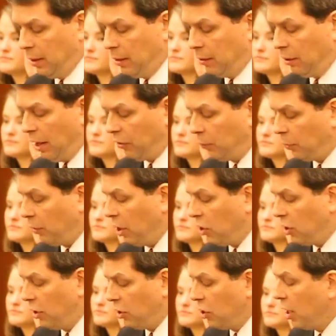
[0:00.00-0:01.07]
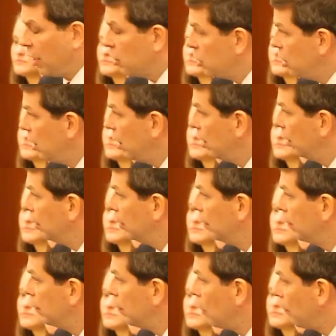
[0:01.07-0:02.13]
to exploration of Chukchi and
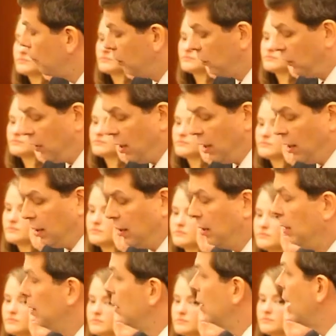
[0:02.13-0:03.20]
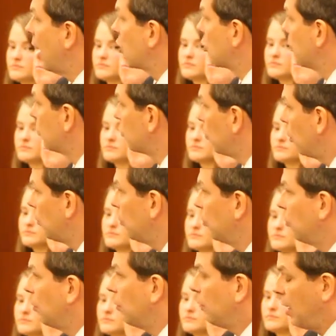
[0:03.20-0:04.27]
Beaufort Sea and National Petroleum
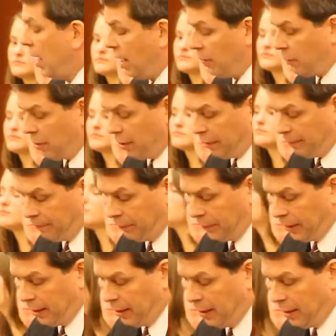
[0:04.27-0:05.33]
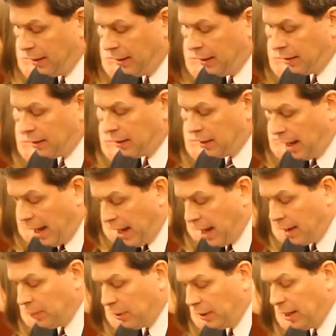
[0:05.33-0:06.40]
Reserve and ANWR.
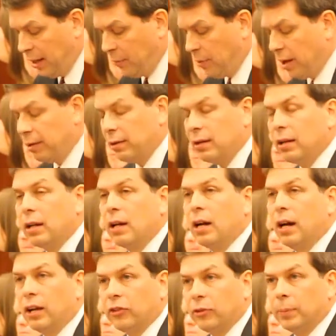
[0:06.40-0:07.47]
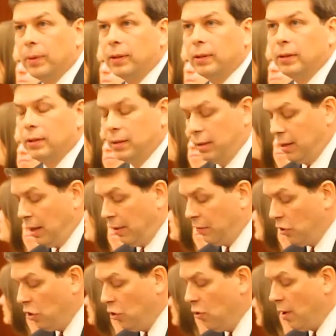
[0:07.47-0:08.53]
Today, I believe we're at the cusp
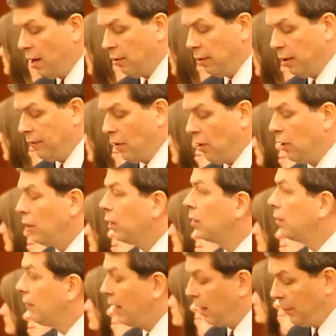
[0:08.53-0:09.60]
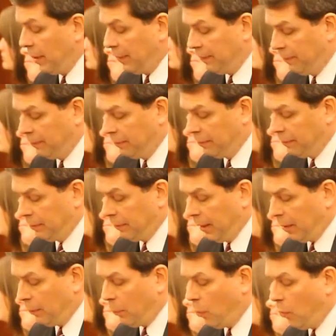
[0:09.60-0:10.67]
of a new era of Arctic development
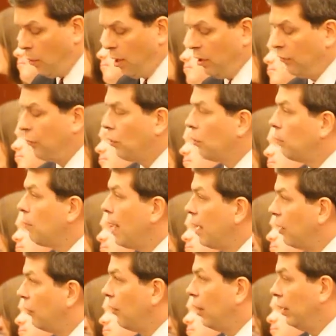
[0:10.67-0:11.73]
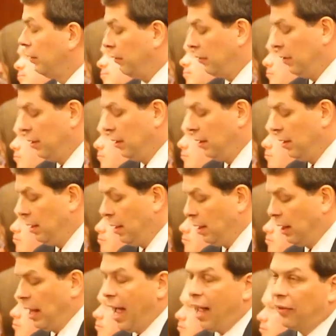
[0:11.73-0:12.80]
and poised for a renaissance
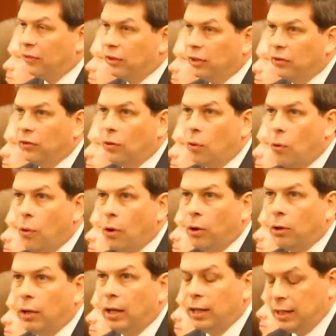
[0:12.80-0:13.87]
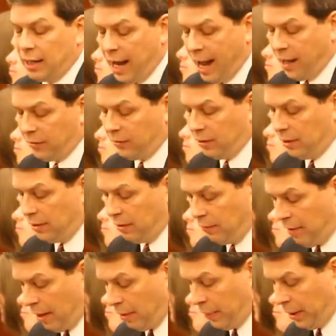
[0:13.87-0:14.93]
in Alaska's oil and gas
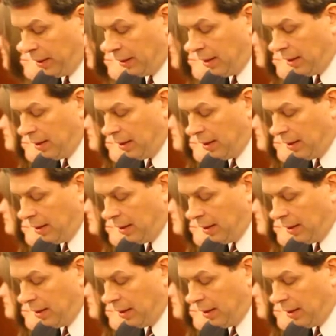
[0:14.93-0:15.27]
development.